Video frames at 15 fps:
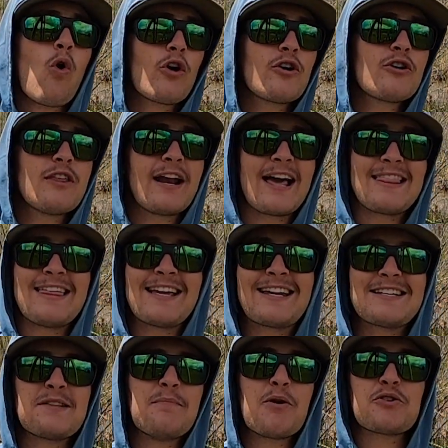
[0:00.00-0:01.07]
order that I
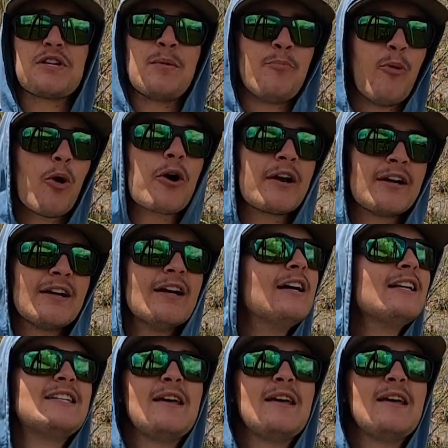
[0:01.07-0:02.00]
think is the most important.